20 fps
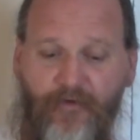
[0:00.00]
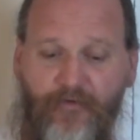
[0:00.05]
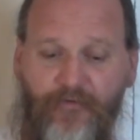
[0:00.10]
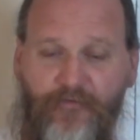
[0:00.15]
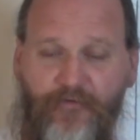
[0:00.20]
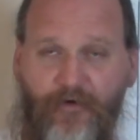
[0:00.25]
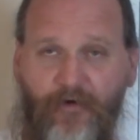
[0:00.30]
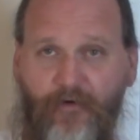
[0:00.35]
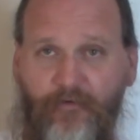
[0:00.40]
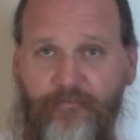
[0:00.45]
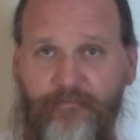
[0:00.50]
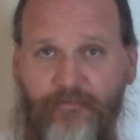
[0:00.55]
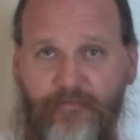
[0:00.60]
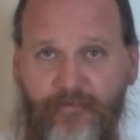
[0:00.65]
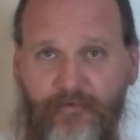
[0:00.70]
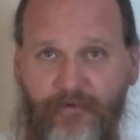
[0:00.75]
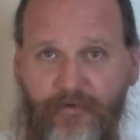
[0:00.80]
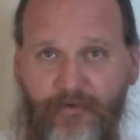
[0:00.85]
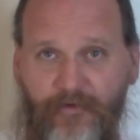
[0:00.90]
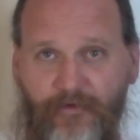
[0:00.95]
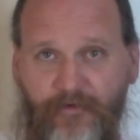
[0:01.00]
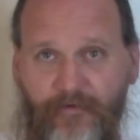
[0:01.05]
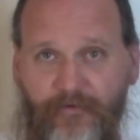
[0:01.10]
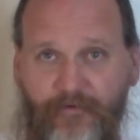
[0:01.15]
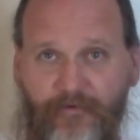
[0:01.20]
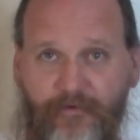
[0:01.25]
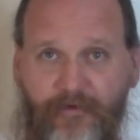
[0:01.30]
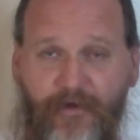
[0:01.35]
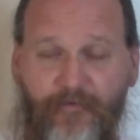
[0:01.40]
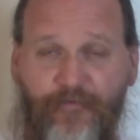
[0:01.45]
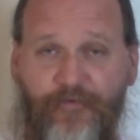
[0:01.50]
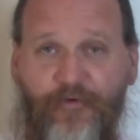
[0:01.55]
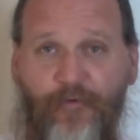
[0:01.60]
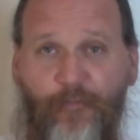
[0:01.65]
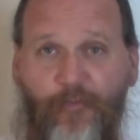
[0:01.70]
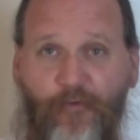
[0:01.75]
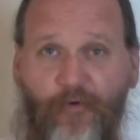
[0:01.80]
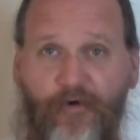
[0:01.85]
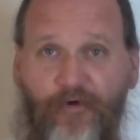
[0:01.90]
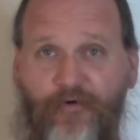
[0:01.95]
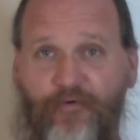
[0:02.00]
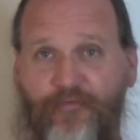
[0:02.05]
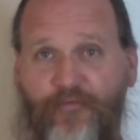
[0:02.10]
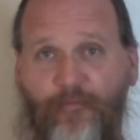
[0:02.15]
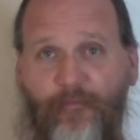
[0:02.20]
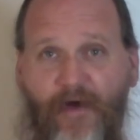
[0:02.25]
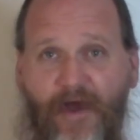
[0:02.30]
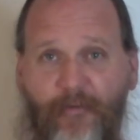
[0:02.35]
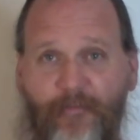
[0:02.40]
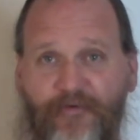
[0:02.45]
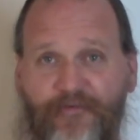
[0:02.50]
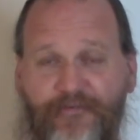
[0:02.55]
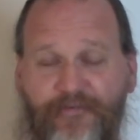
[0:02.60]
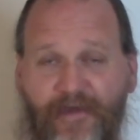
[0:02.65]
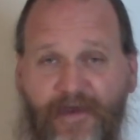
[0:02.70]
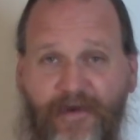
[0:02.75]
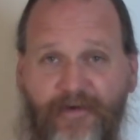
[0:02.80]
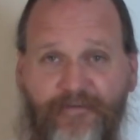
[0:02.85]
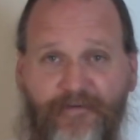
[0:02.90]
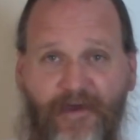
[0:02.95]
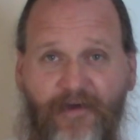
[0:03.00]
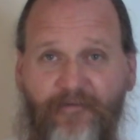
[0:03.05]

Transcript: So, giving you pointers from my mistakes.